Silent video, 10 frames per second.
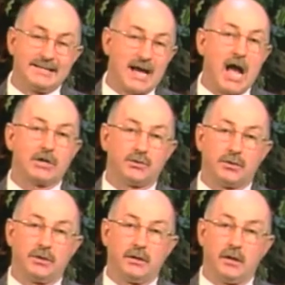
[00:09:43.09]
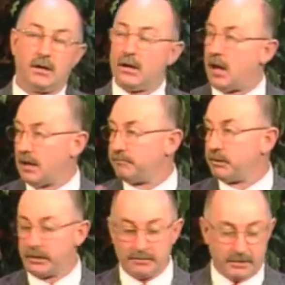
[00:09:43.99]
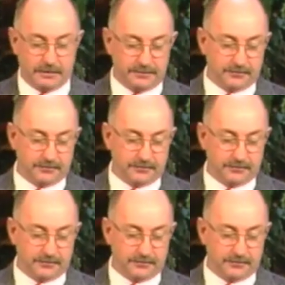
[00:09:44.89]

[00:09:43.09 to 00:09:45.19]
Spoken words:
doctrine on polygamy.